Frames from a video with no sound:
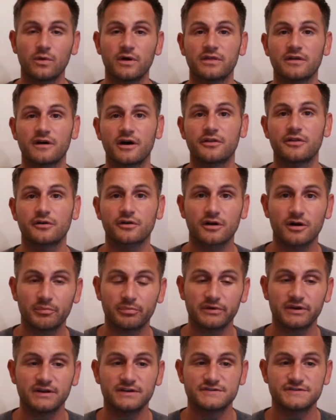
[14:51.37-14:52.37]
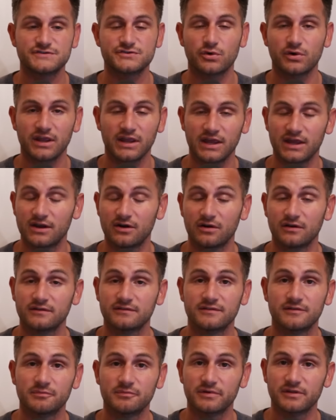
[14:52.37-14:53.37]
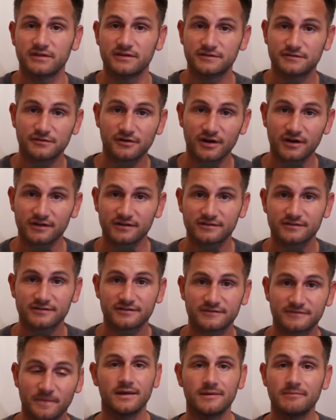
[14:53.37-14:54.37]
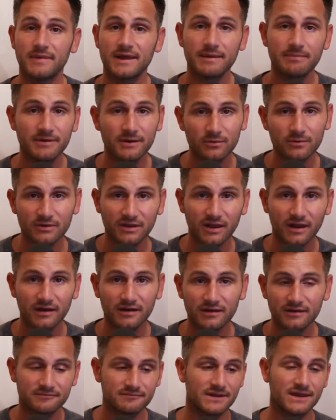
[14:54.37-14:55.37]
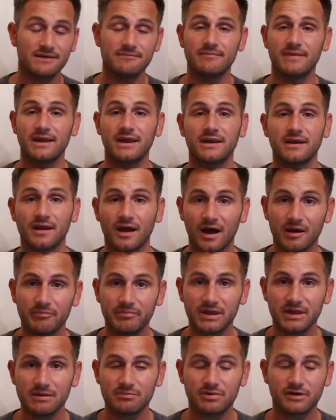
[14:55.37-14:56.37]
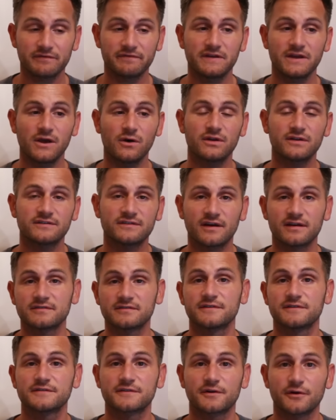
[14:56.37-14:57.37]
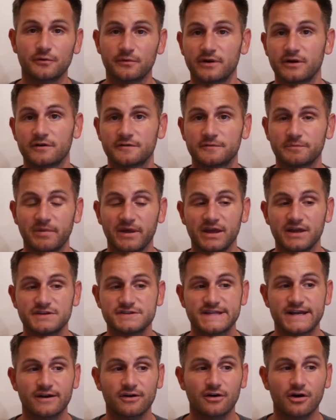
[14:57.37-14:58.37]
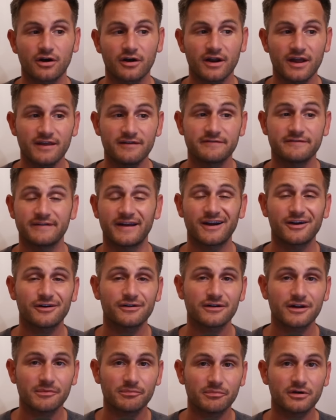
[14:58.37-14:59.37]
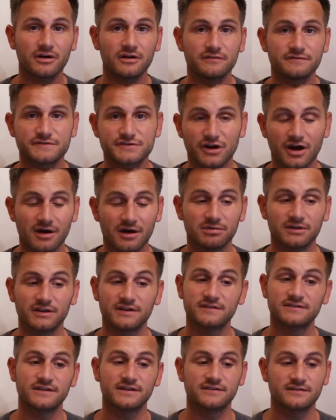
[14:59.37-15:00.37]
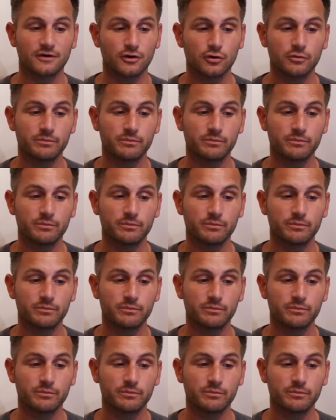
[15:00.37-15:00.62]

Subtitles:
with other companies joining in on sympathy strikes. It may be related, it may not be, but if you go to Tesla's careers page, there are a fair number of job listings